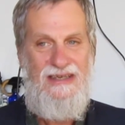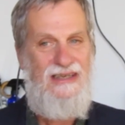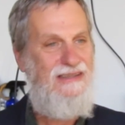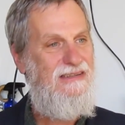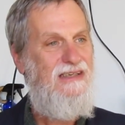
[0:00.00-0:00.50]

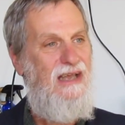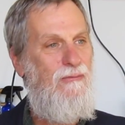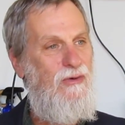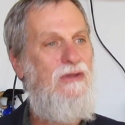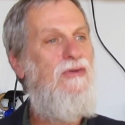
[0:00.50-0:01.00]

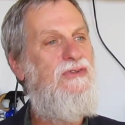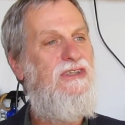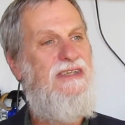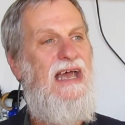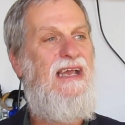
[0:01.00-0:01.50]
And we're
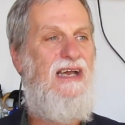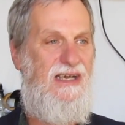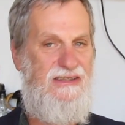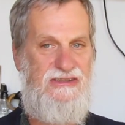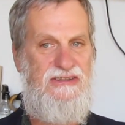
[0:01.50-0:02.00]
losing that
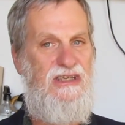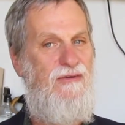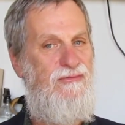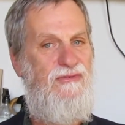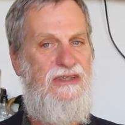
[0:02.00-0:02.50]
kind of
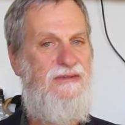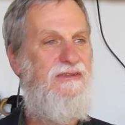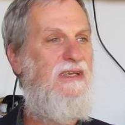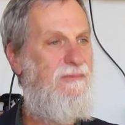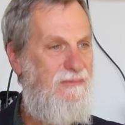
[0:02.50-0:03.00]
stuff
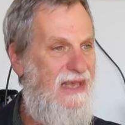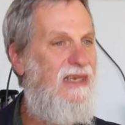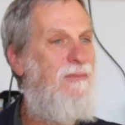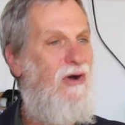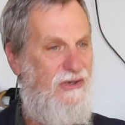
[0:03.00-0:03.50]
in
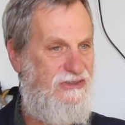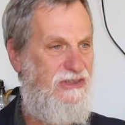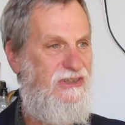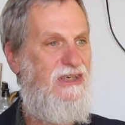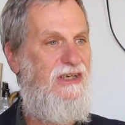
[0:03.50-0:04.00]
many parts
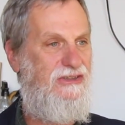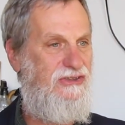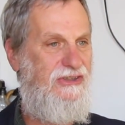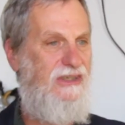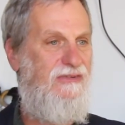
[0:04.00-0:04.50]
of the
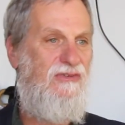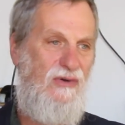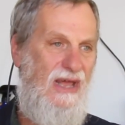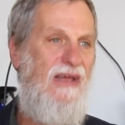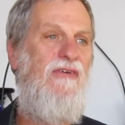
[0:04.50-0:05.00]
country. And
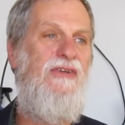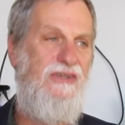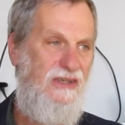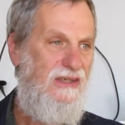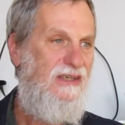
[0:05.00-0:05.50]
Rhode
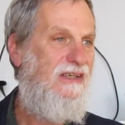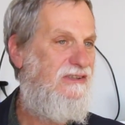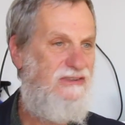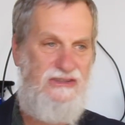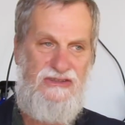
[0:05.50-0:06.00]
Island
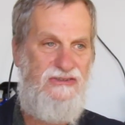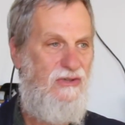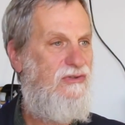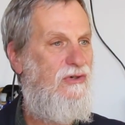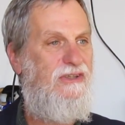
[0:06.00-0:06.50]
is
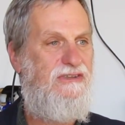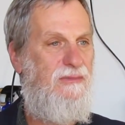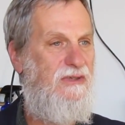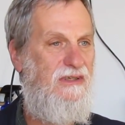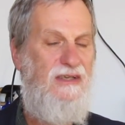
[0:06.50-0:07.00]
notorious. I've
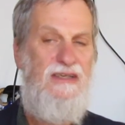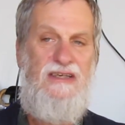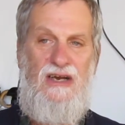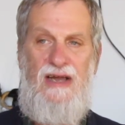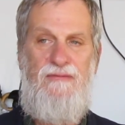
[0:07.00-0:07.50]

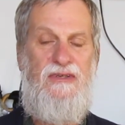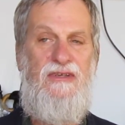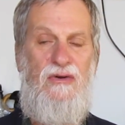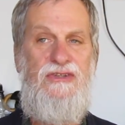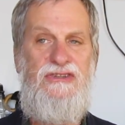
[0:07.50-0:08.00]
been
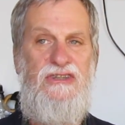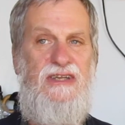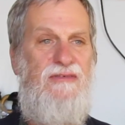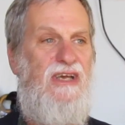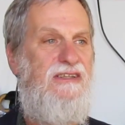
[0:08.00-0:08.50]
noticing
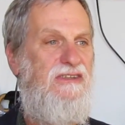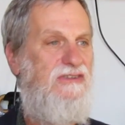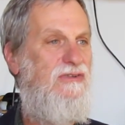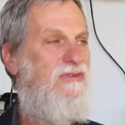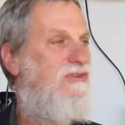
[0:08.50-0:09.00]
they've got these
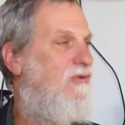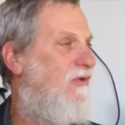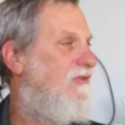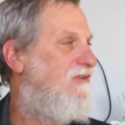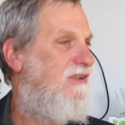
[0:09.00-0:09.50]
new
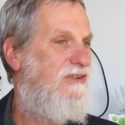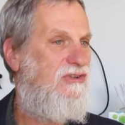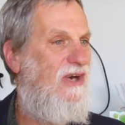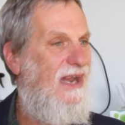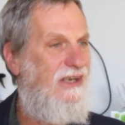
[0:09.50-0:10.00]
stores, the
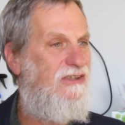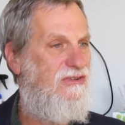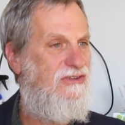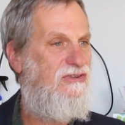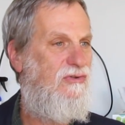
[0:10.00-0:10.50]

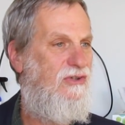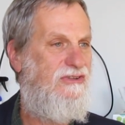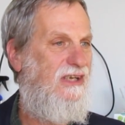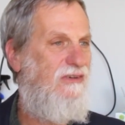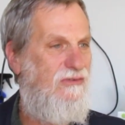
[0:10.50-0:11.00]
tractor stores.
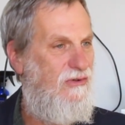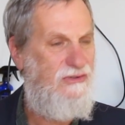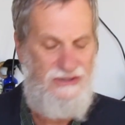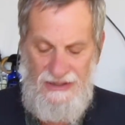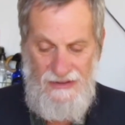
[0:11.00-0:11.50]
I don't know
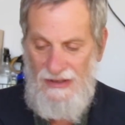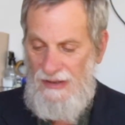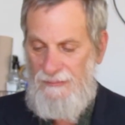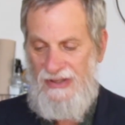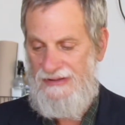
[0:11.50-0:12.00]
exactly.
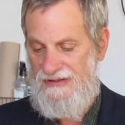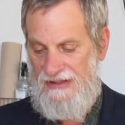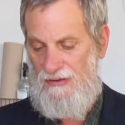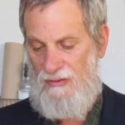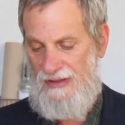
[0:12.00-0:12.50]
But,
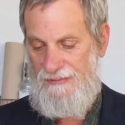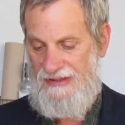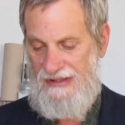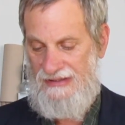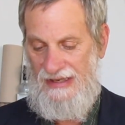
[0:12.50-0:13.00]

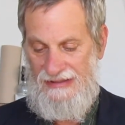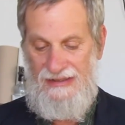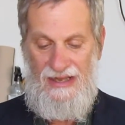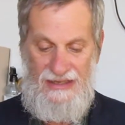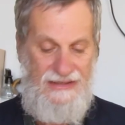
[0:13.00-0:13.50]

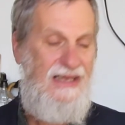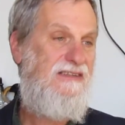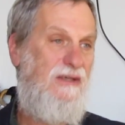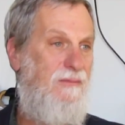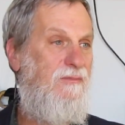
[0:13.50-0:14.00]
and
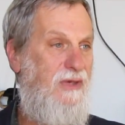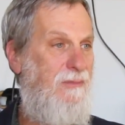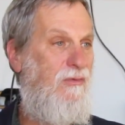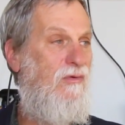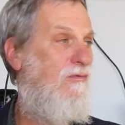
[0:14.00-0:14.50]
that's
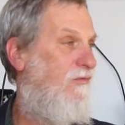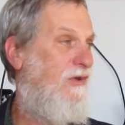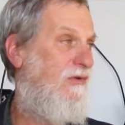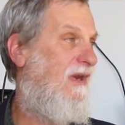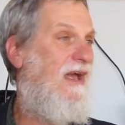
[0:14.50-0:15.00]
people who
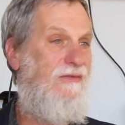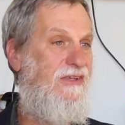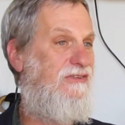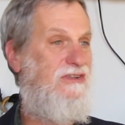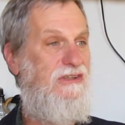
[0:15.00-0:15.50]
figured out
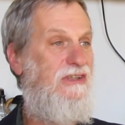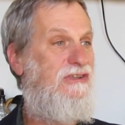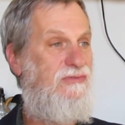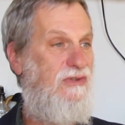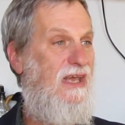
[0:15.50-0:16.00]
there's a
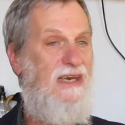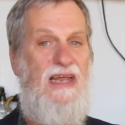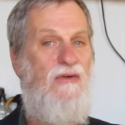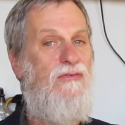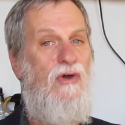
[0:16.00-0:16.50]
niche for that.
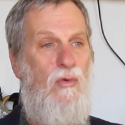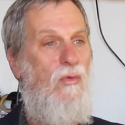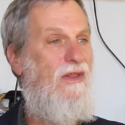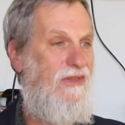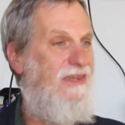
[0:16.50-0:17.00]
I don't know
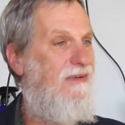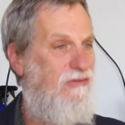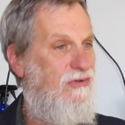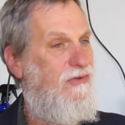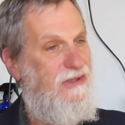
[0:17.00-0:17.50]
whether they
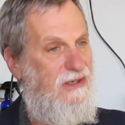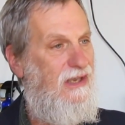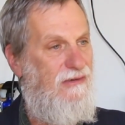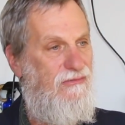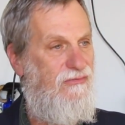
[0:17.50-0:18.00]
really
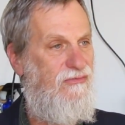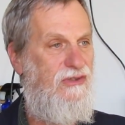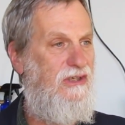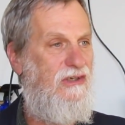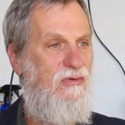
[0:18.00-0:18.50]
have
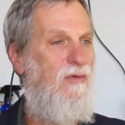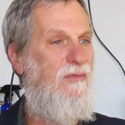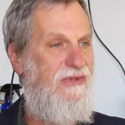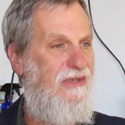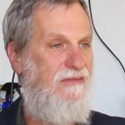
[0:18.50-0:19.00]
the
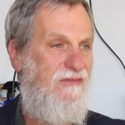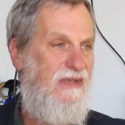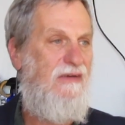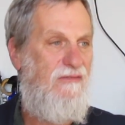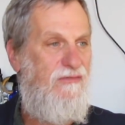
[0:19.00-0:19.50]
equipment
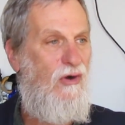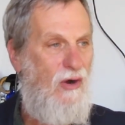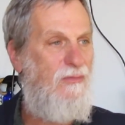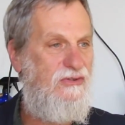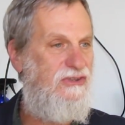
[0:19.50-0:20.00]
that
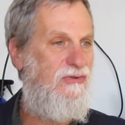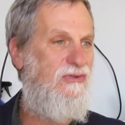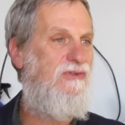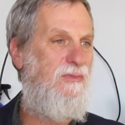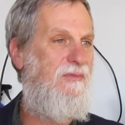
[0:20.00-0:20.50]
farmers
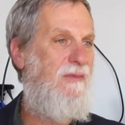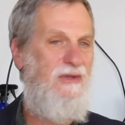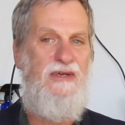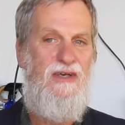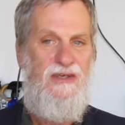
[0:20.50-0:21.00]
use.
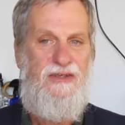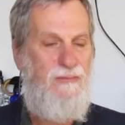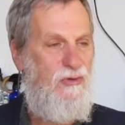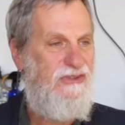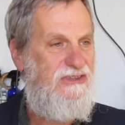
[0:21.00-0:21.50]
Maybe they're
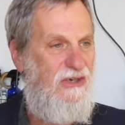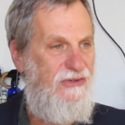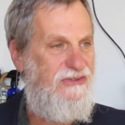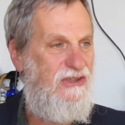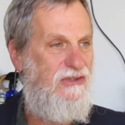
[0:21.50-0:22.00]
more
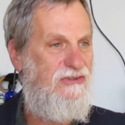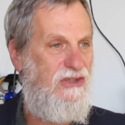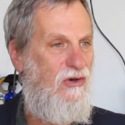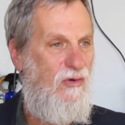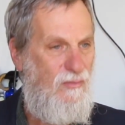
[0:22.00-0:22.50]
selling to
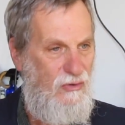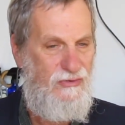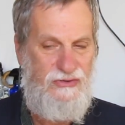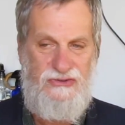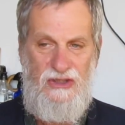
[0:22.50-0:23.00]

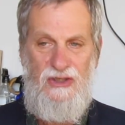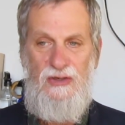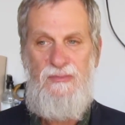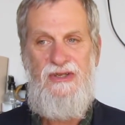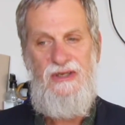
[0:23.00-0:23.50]
homeowners.
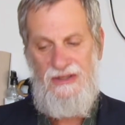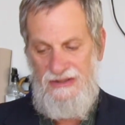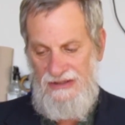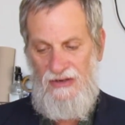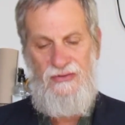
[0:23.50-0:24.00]

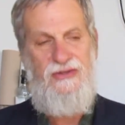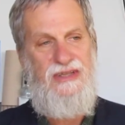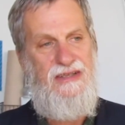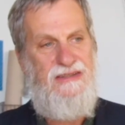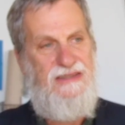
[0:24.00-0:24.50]
But,
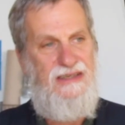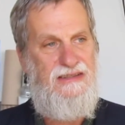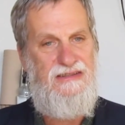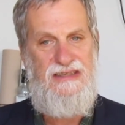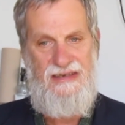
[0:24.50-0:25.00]

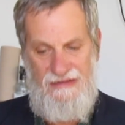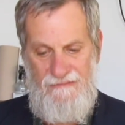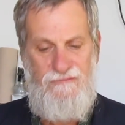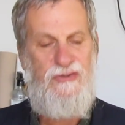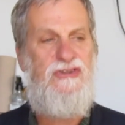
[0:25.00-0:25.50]
that
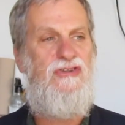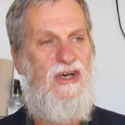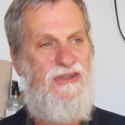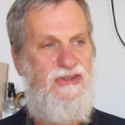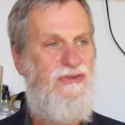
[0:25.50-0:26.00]

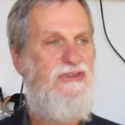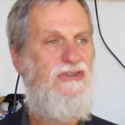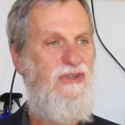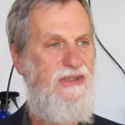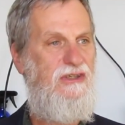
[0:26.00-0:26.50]
infrastructure is
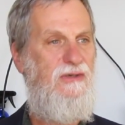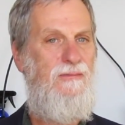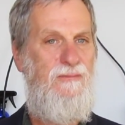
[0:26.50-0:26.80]
critical.